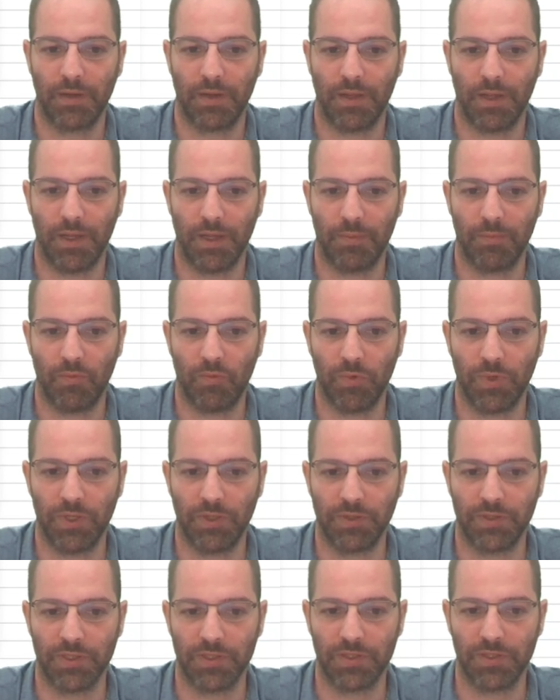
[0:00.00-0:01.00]
We'll
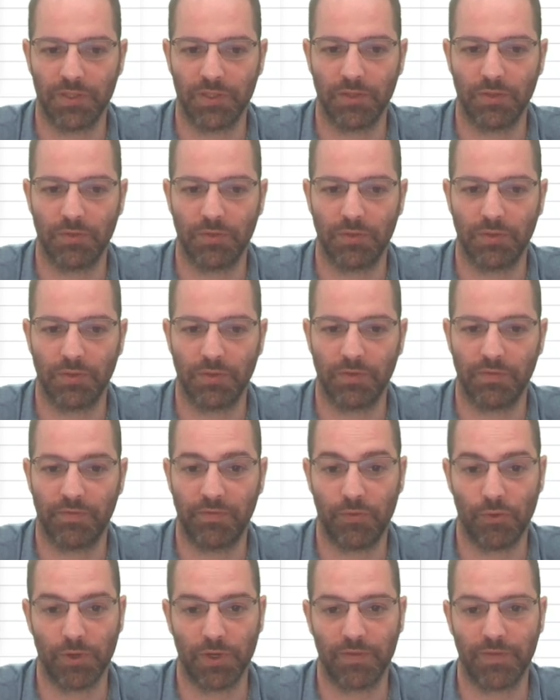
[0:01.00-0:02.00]
just do
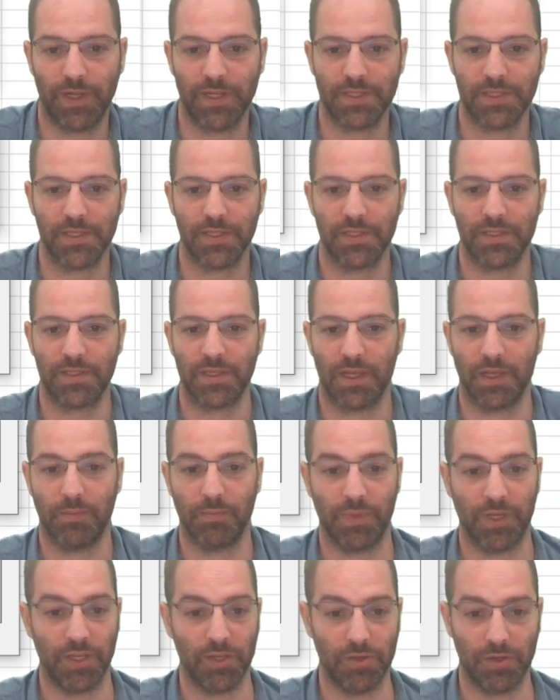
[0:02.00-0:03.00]
4 devices,
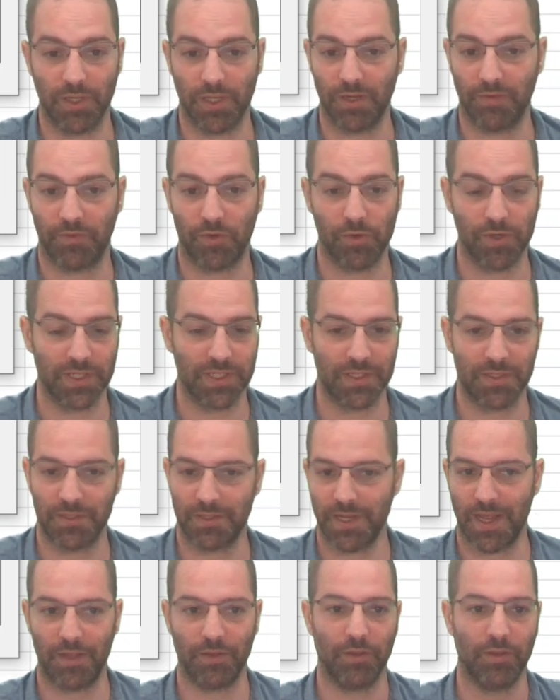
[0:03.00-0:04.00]
but you can of course
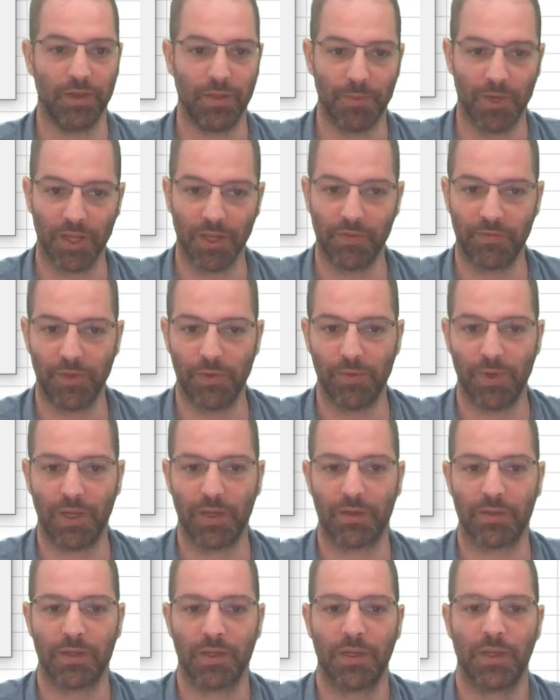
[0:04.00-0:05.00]
download them all if you
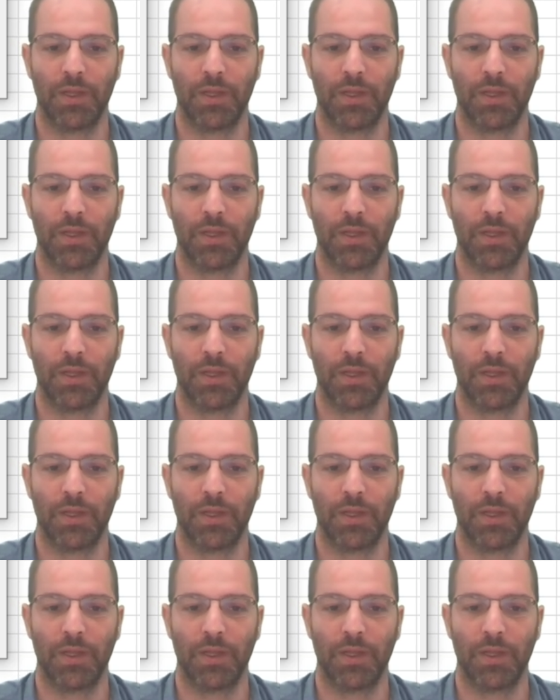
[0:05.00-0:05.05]
want.